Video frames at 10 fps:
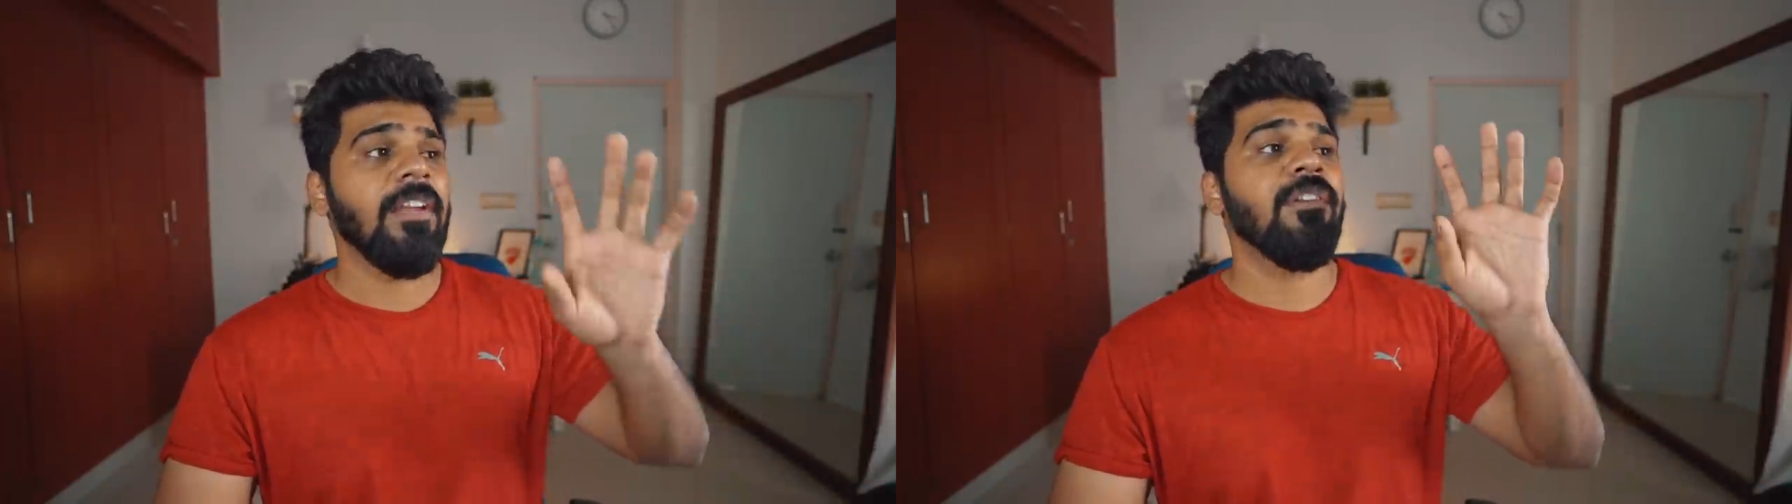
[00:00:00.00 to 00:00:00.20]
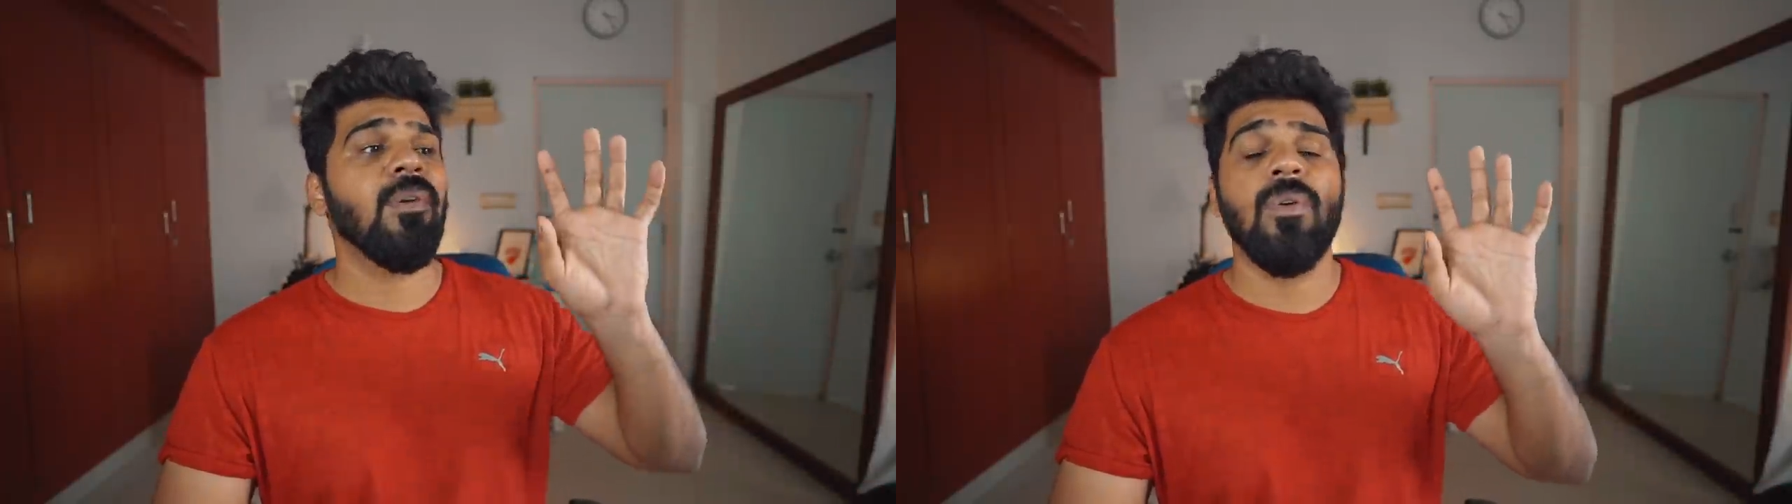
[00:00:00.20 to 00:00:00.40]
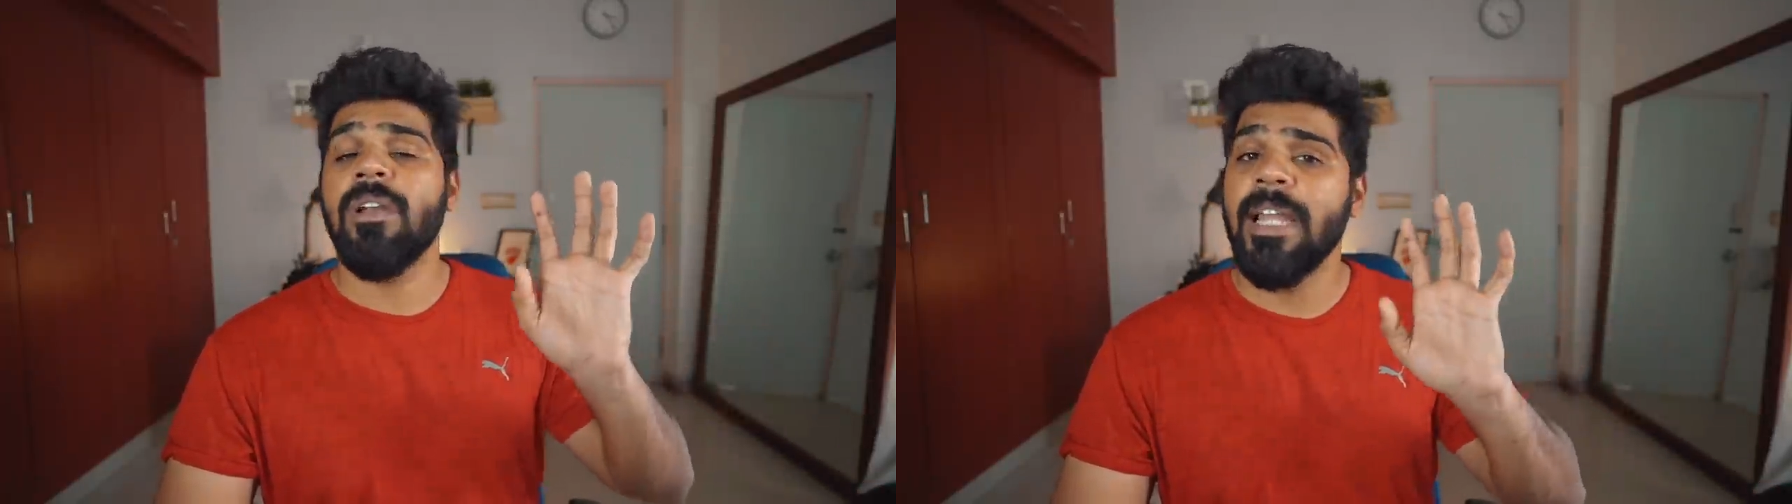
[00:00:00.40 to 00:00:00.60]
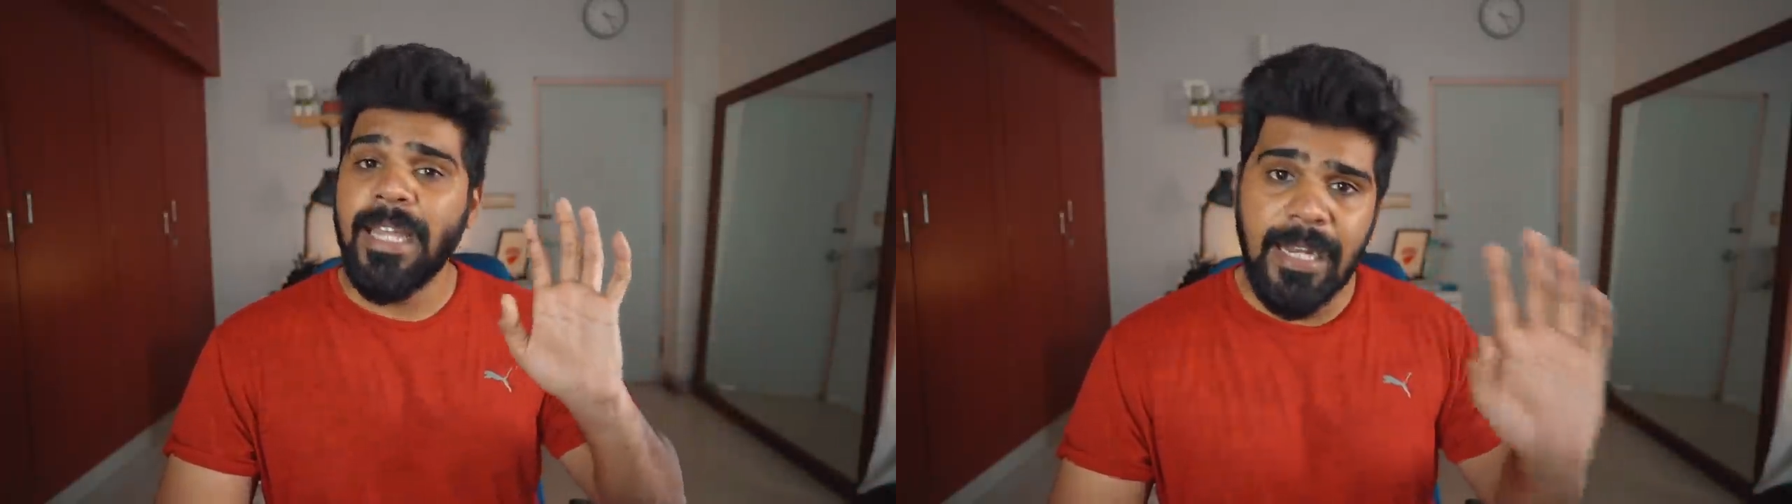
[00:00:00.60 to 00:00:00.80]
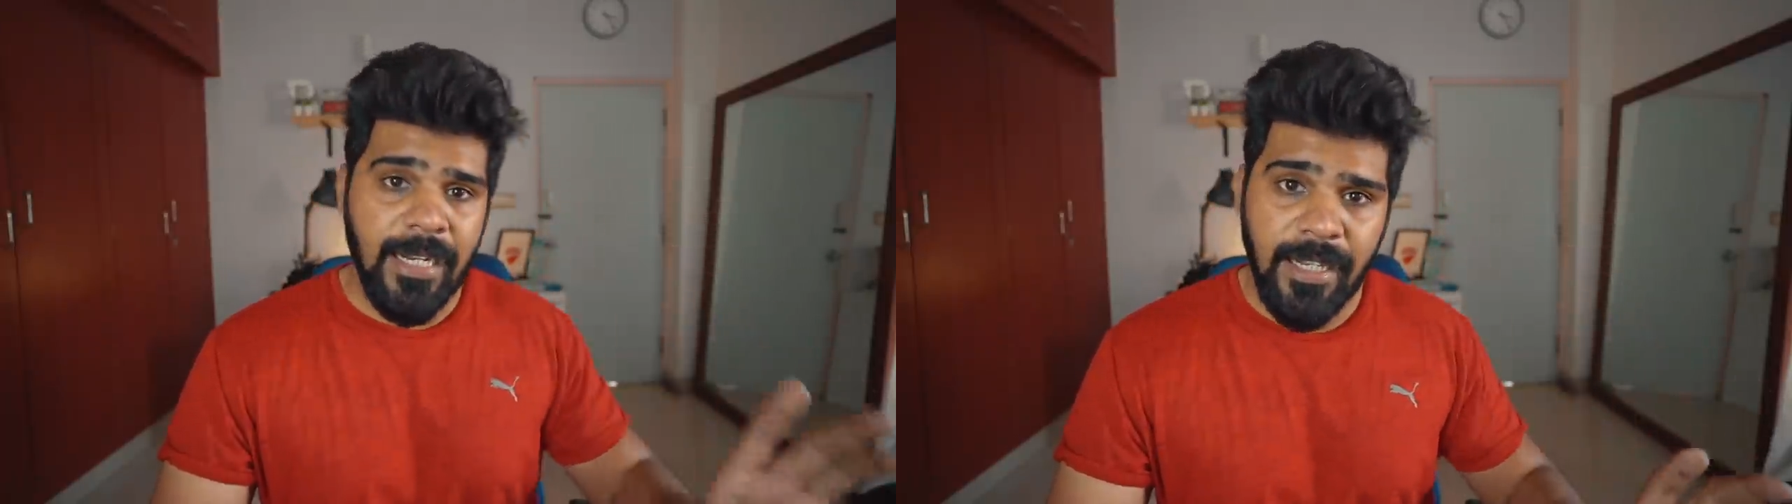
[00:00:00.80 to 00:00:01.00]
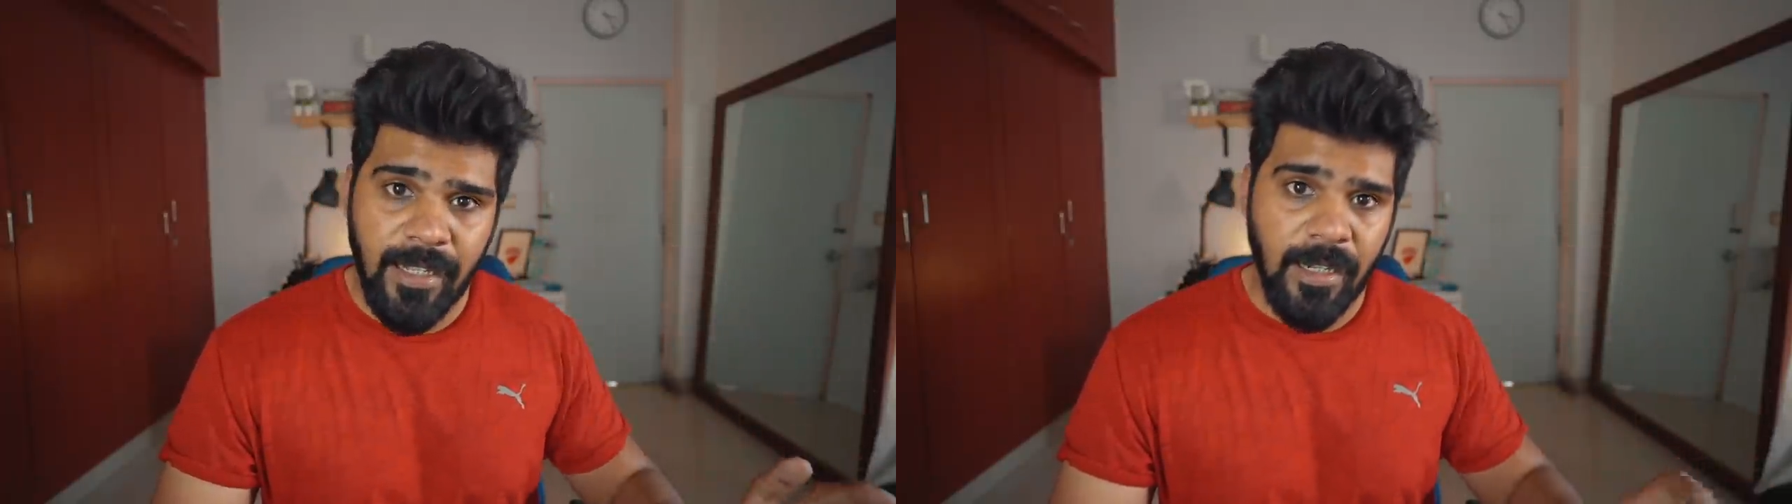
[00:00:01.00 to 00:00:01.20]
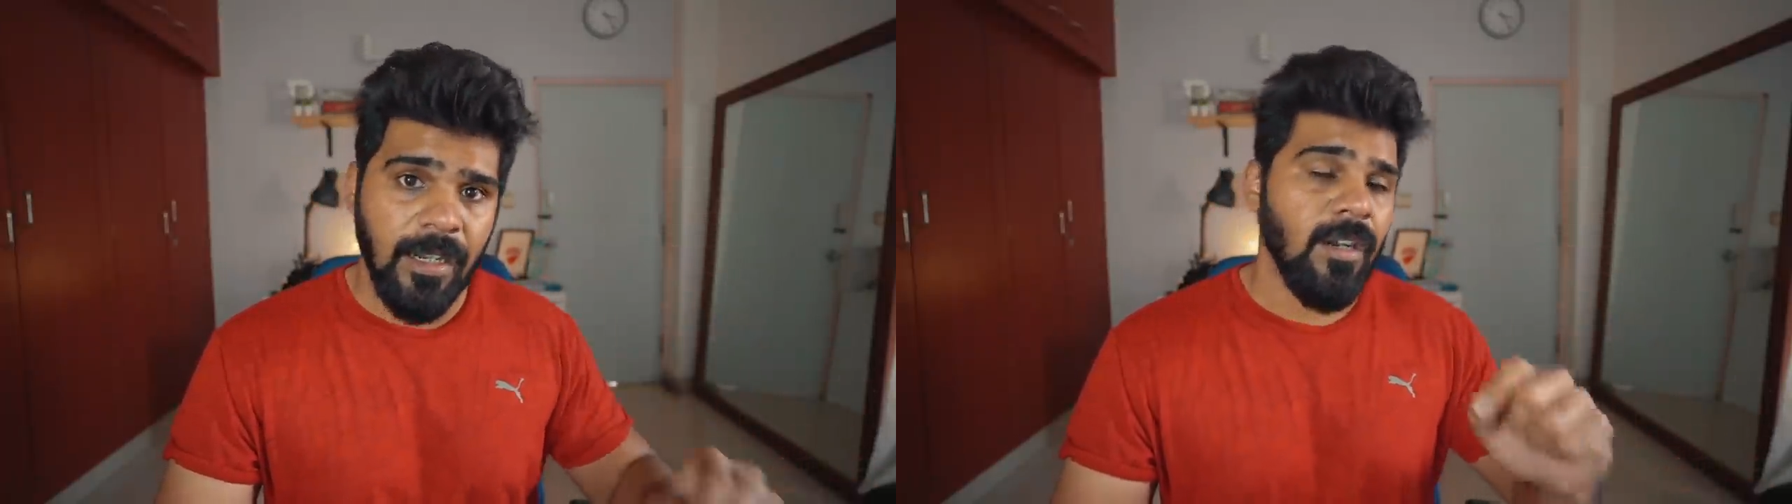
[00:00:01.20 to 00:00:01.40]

if you don't like editing,